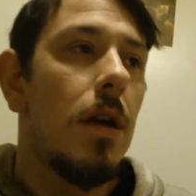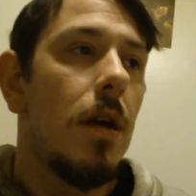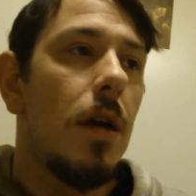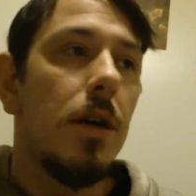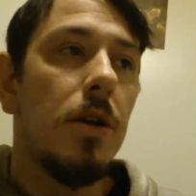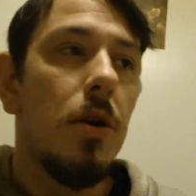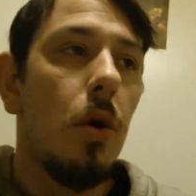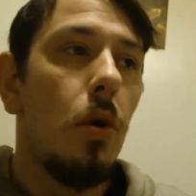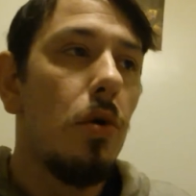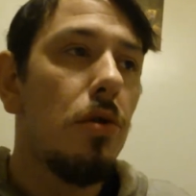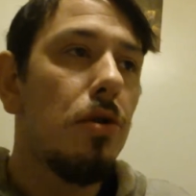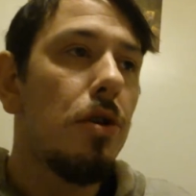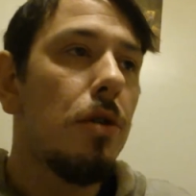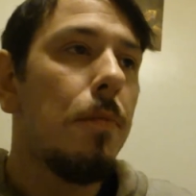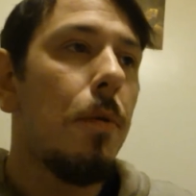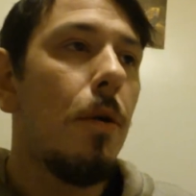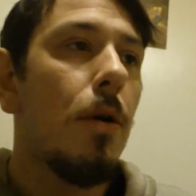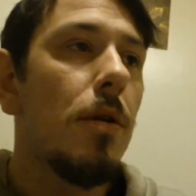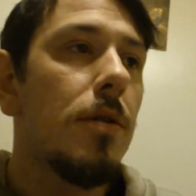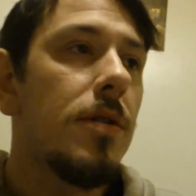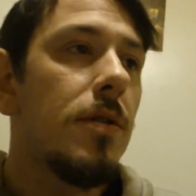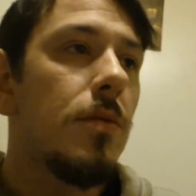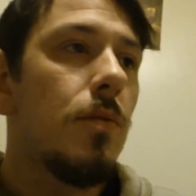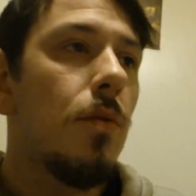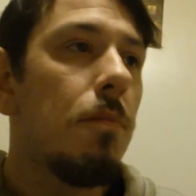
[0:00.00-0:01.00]
an older
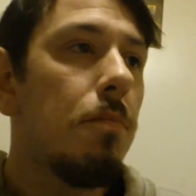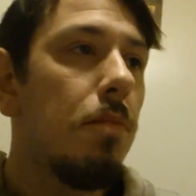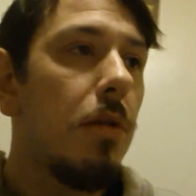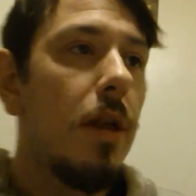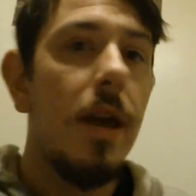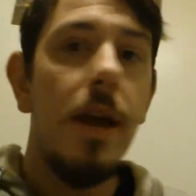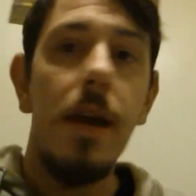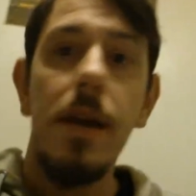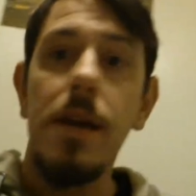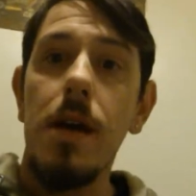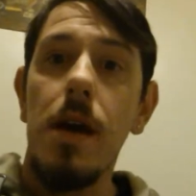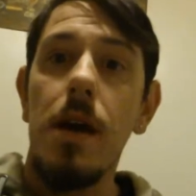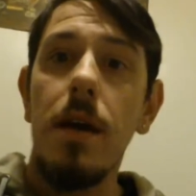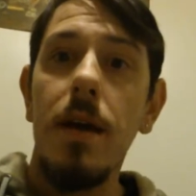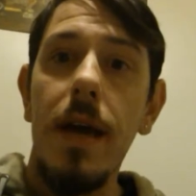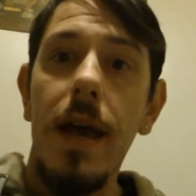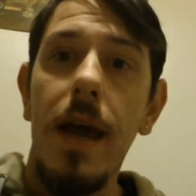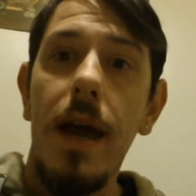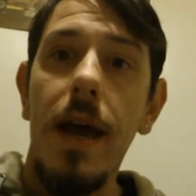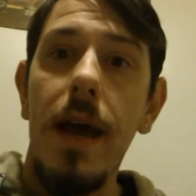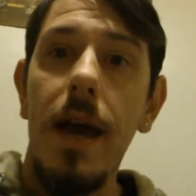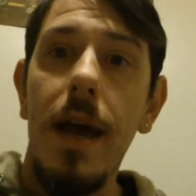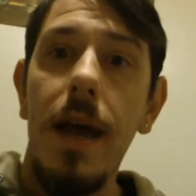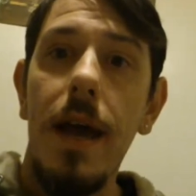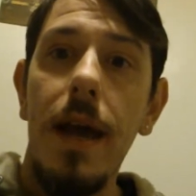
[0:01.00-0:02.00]
person would play a young
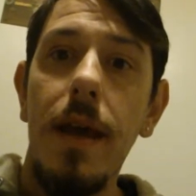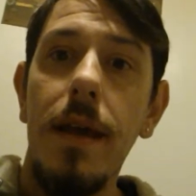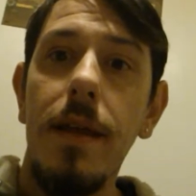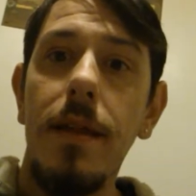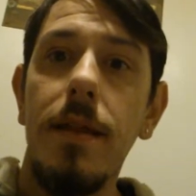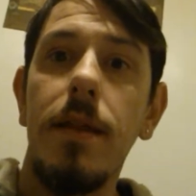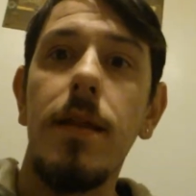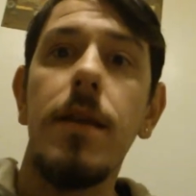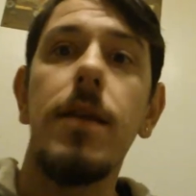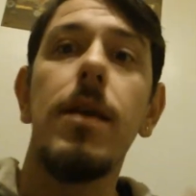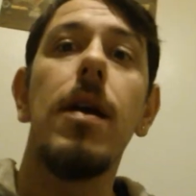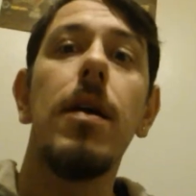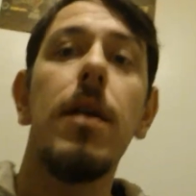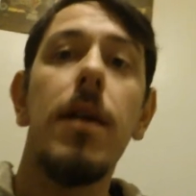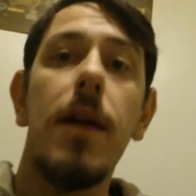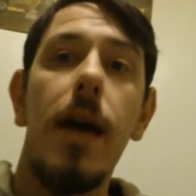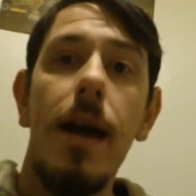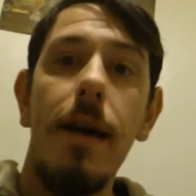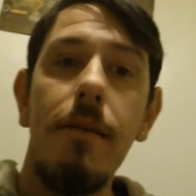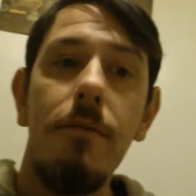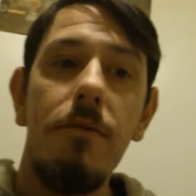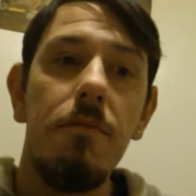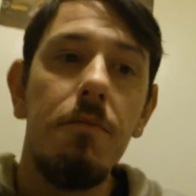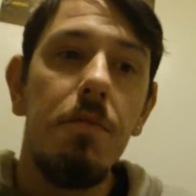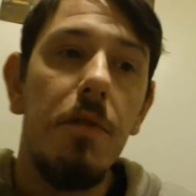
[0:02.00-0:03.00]
guy, the young
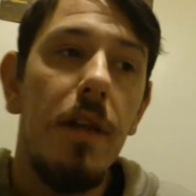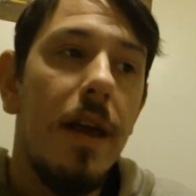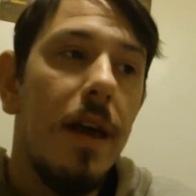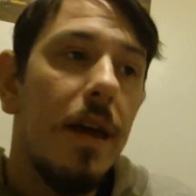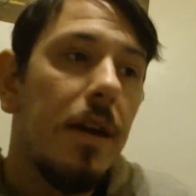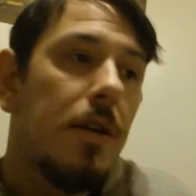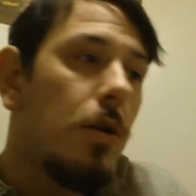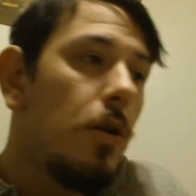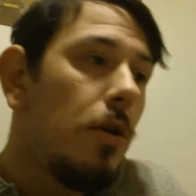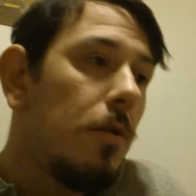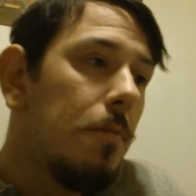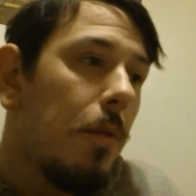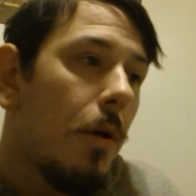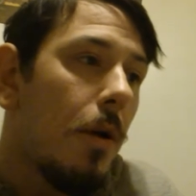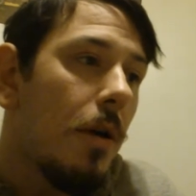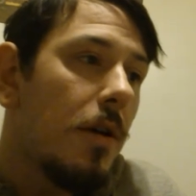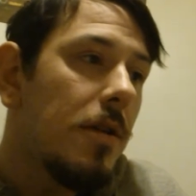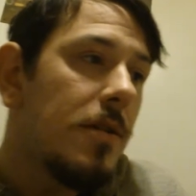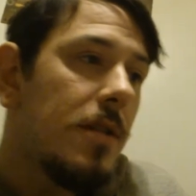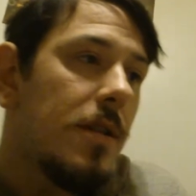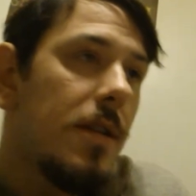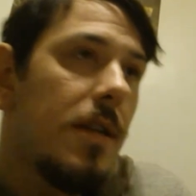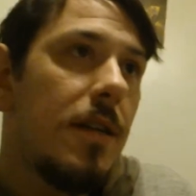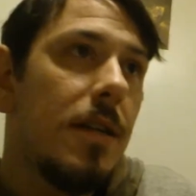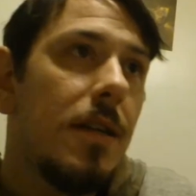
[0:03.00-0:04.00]
guy would play an old
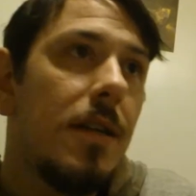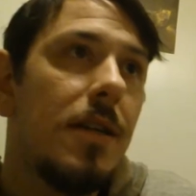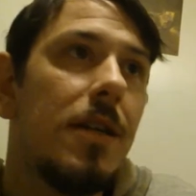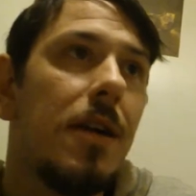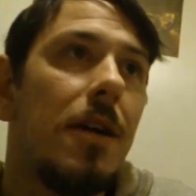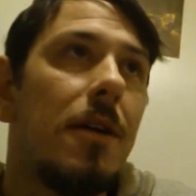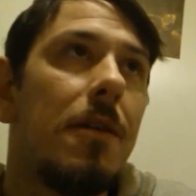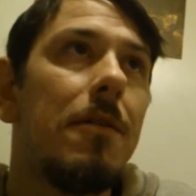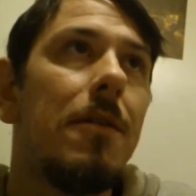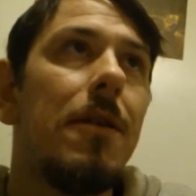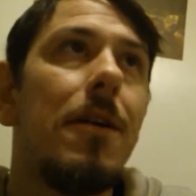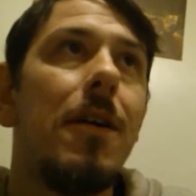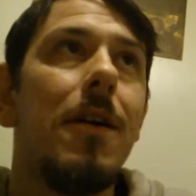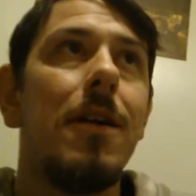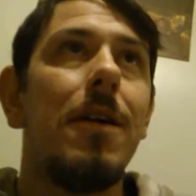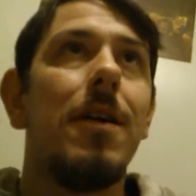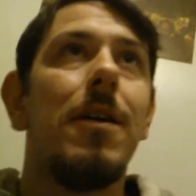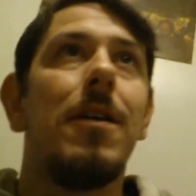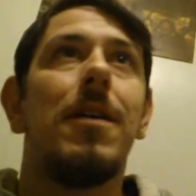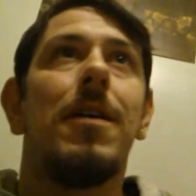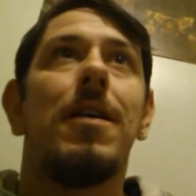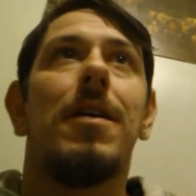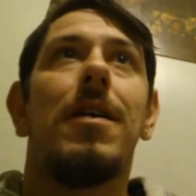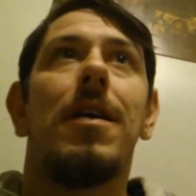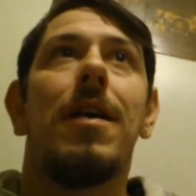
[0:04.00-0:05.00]
person, you know
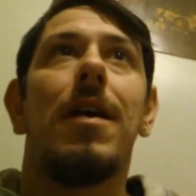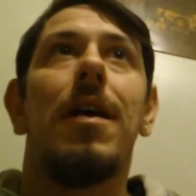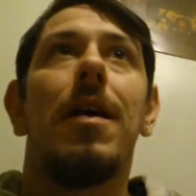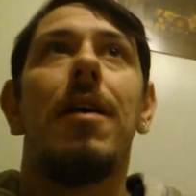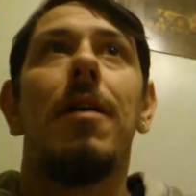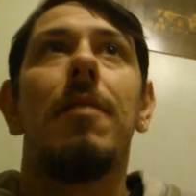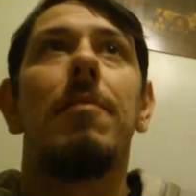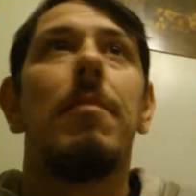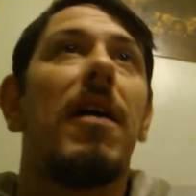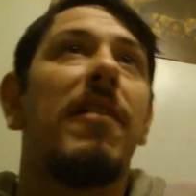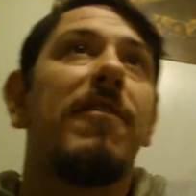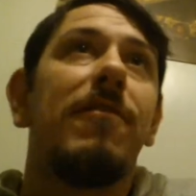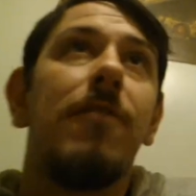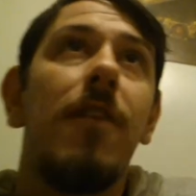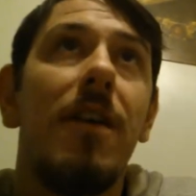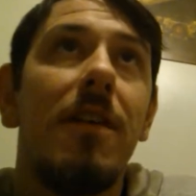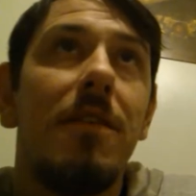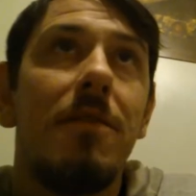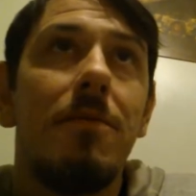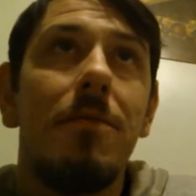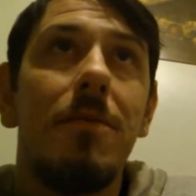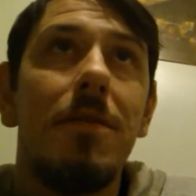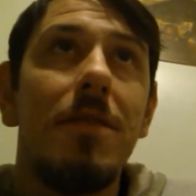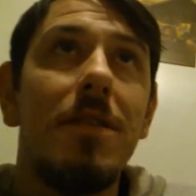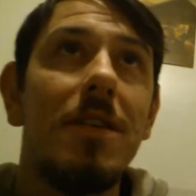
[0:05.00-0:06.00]
uh, my
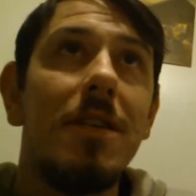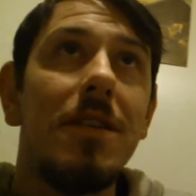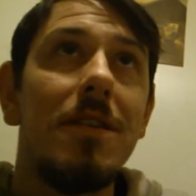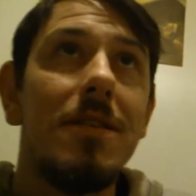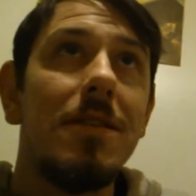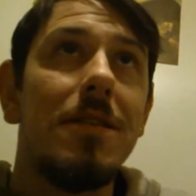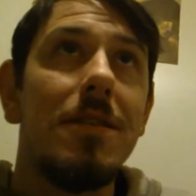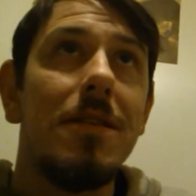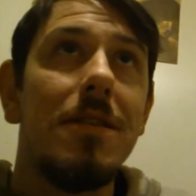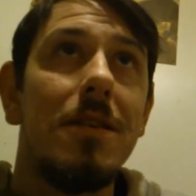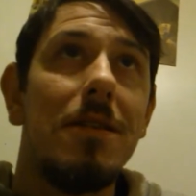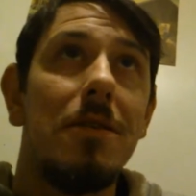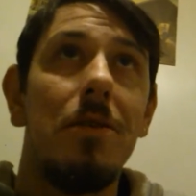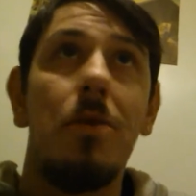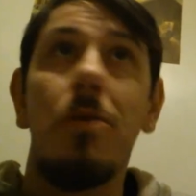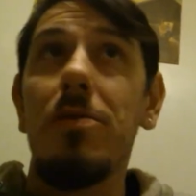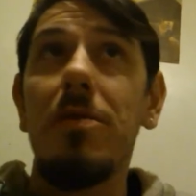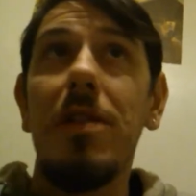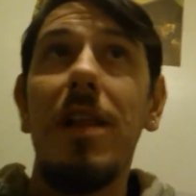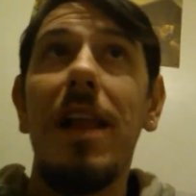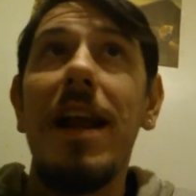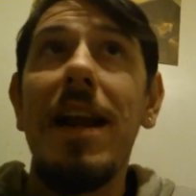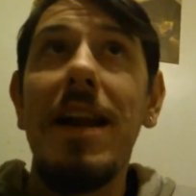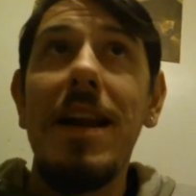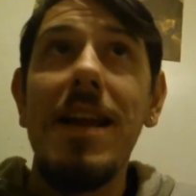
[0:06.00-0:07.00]
friend was an
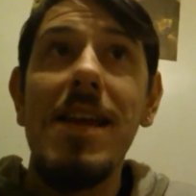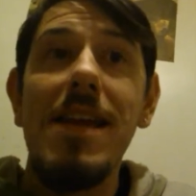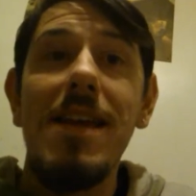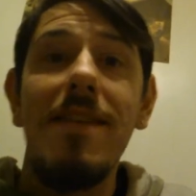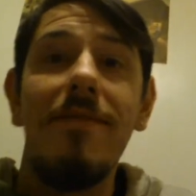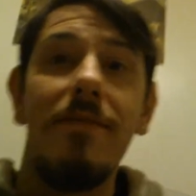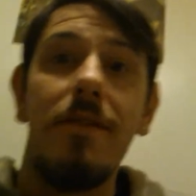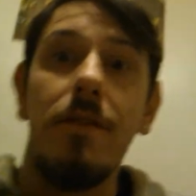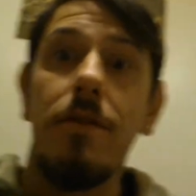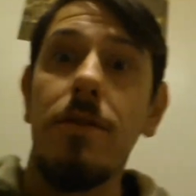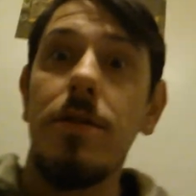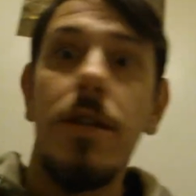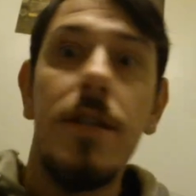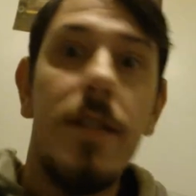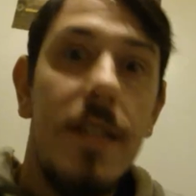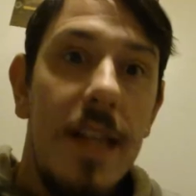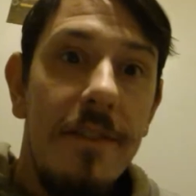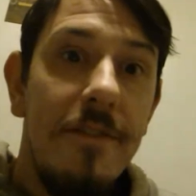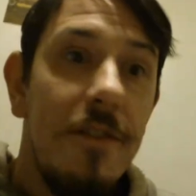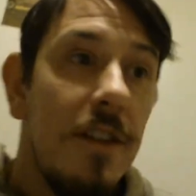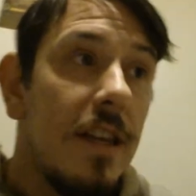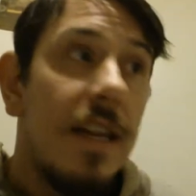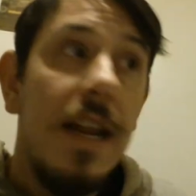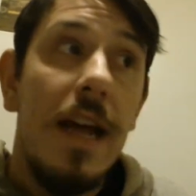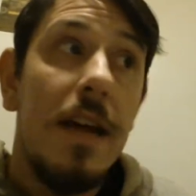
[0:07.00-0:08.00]
old lady, even though she's
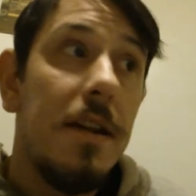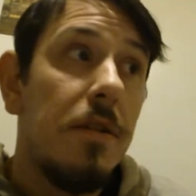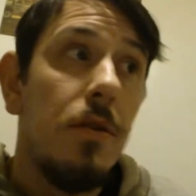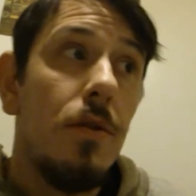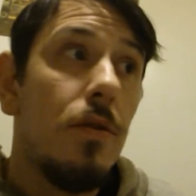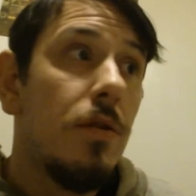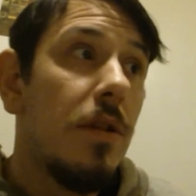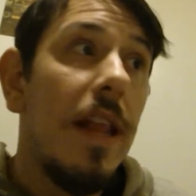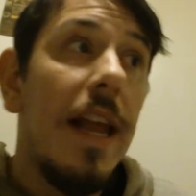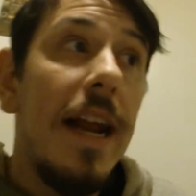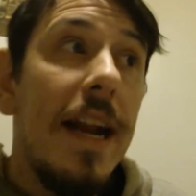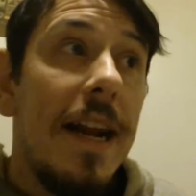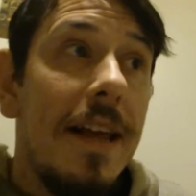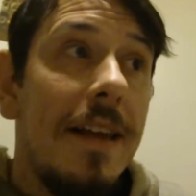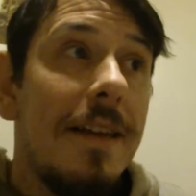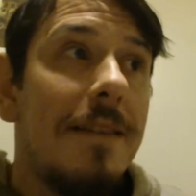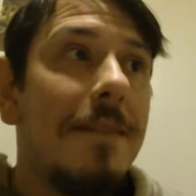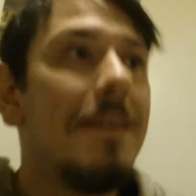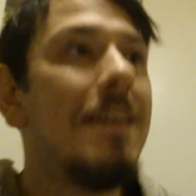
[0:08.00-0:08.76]
definitely not an old lady.